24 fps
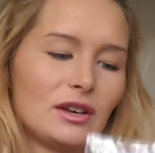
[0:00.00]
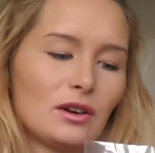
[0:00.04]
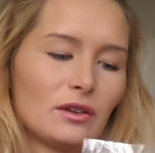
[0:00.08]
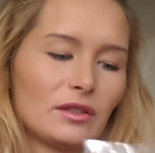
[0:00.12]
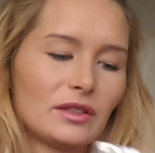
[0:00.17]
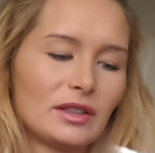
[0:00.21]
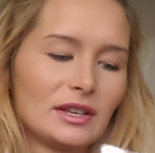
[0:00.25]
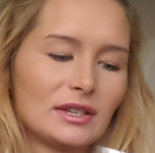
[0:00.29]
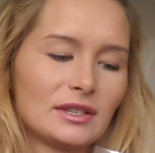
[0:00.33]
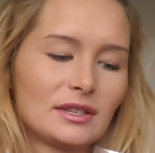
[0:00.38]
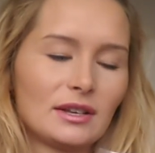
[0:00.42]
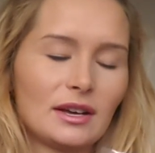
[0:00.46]

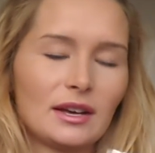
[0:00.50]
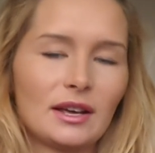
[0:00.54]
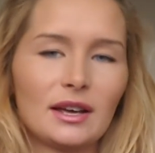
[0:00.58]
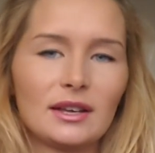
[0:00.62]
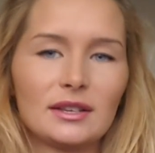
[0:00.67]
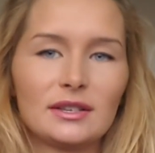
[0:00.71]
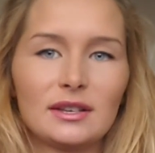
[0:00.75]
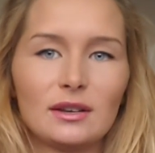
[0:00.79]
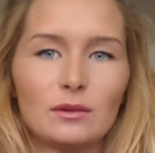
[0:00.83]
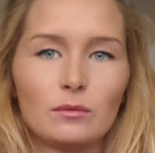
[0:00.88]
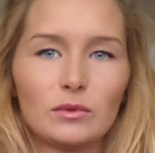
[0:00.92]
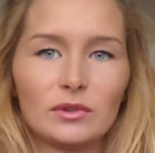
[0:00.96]
got this, like I
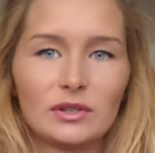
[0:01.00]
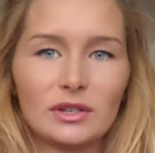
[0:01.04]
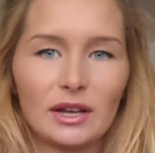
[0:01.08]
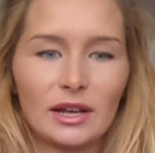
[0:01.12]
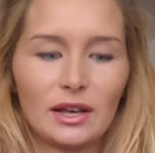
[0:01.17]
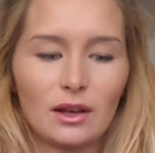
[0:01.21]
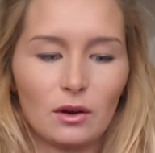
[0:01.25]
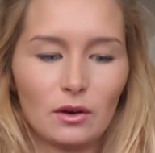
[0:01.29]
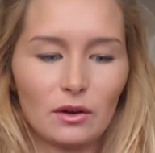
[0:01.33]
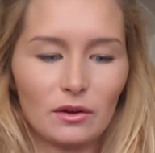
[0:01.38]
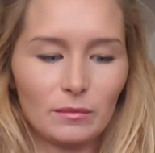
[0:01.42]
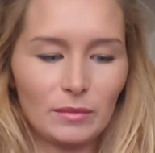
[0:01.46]
said, was I
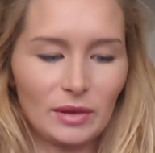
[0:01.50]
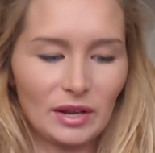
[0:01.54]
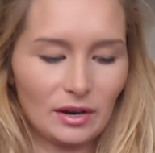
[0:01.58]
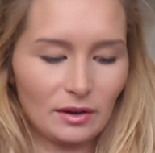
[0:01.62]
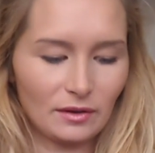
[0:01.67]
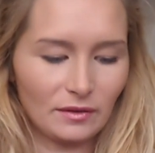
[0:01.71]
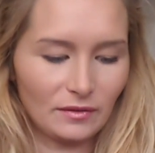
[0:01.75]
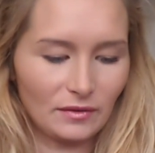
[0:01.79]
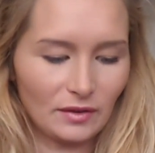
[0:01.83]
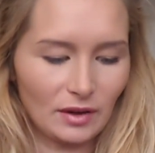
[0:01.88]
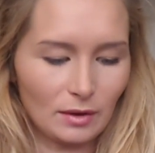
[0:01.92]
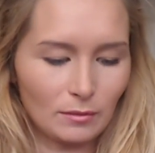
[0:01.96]
got a bit
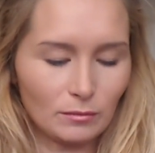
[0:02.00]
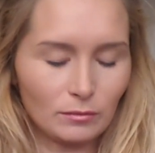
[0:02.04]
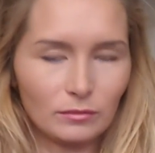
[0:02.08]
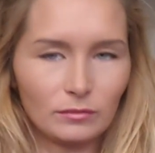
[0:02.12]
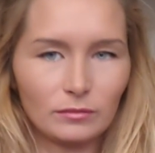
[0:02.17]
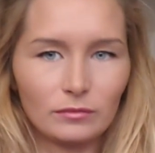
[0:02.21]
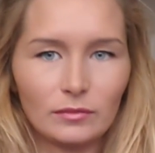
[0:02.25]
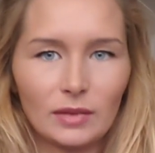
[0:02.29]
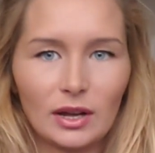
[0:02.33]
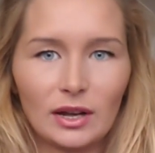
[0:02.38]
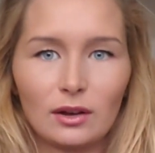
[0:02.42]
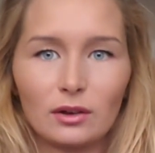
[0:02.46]
of,
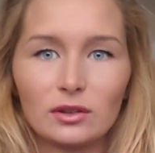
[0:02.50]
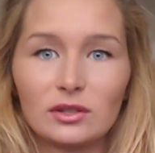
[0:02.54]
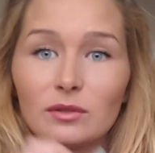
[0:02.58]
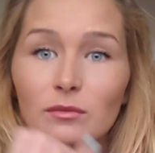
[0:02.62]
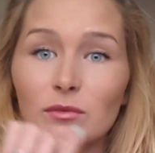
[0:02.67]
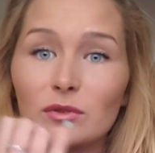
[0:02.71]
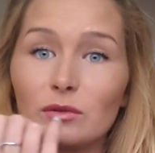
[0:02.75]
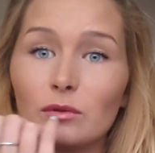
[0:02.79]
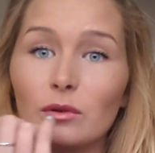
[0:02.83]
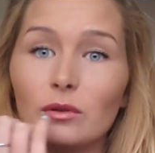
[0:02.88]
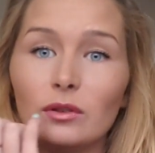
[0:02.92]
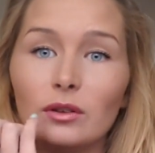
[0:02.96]
I got some
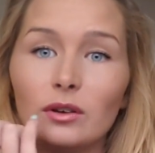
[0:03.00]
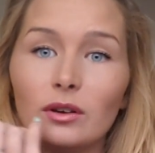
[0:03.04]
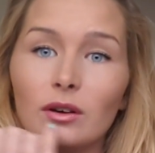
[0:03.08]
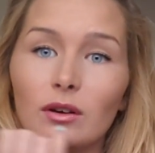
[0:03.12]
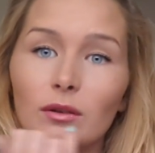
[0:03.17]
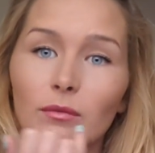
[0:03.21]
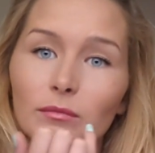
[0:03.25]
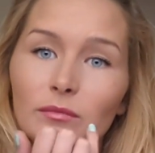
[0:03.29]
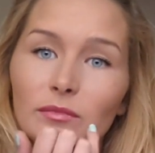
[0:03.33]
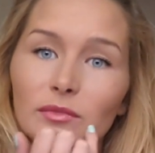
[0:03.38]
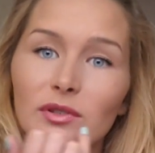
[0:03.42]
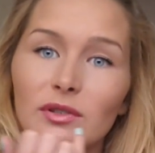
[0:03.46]
swollen
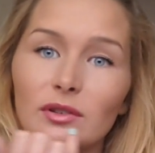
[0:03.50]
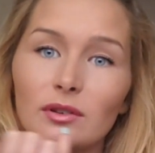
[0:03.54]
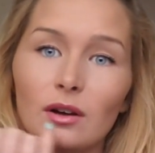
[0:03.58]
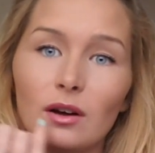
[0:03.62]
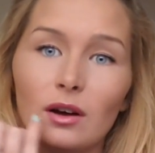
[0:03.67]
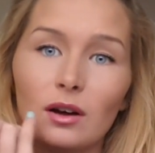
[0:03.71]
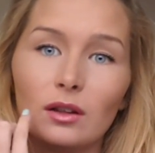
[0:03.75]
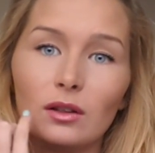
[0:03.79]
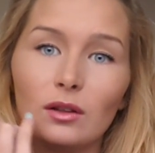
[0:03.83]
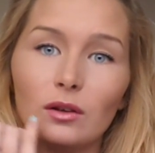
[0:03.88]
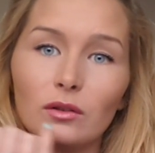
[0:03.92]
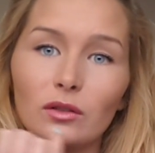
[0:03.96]
gums
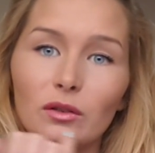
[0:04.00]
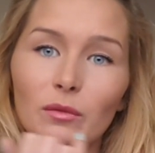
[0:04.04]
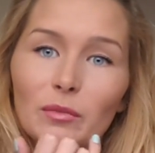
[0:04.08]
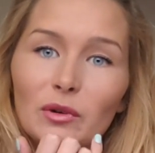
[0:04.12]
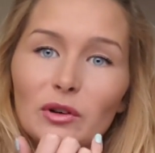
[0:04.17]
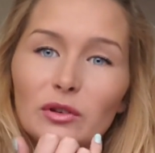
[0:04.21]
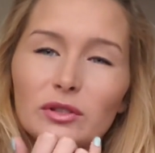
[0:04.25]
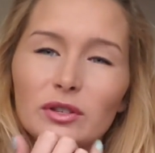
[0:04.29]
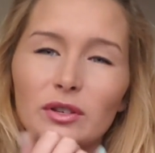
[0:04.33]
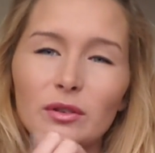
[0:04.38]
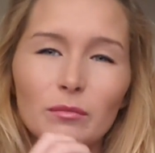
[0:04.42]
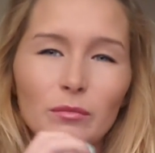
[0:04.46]
along the
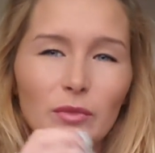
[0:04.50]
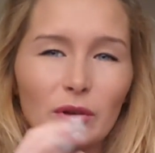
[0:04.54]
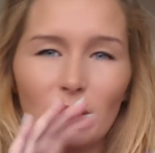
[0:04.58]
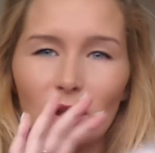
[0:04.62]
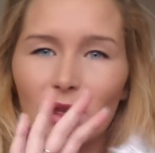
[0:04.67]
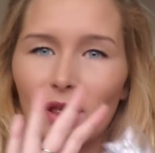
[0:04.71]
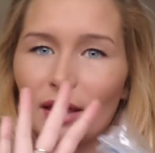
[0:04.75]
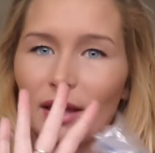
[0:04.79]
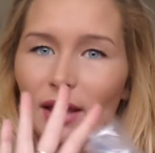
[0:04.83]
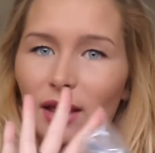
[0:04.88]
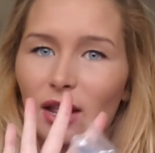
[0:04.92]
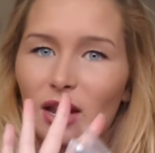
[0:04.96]
bottom, but
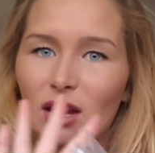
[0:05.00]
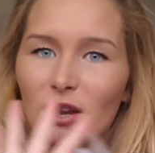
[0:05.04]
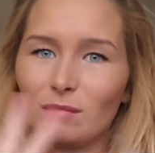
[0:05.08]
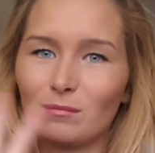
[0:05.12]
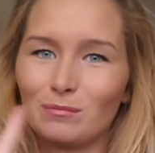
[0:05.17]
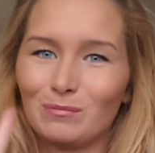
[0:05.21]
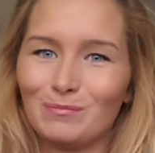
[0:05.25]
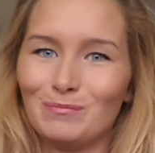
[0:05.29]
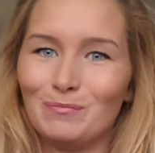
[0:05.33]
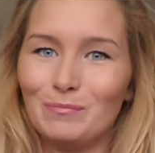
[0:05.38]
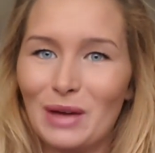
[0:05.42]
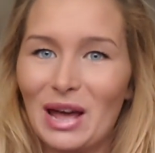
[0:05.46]
like
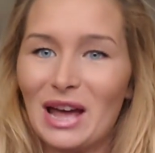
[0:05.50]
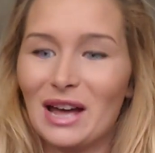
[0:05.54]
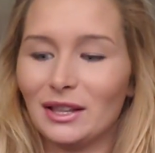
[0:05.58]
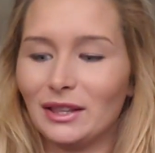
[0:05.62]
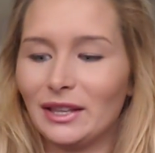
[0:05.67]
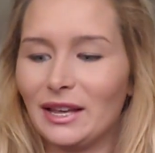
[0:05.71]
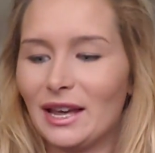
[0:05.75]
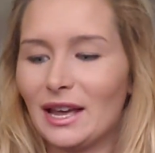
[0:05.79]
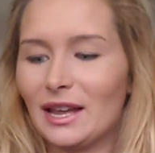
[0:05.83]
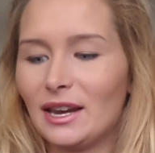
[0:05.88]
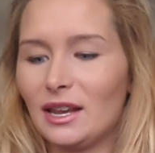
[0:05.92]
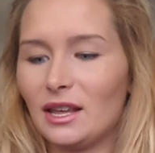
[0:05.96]

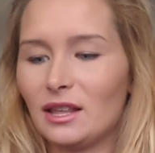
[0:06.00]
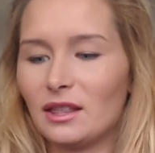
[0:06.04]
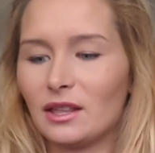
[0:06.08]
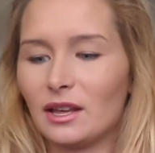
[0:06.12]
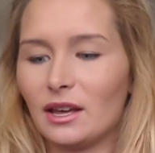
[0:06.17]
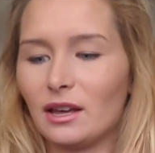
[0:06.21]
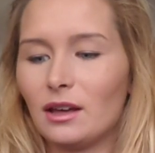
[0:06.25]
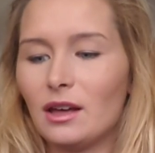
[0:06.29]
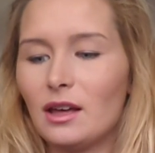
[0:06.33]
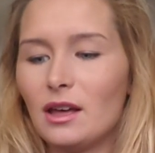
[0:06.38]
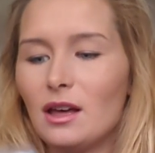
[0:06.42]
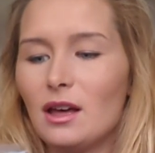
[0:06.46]
barely
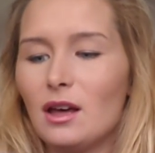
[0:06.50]
anything.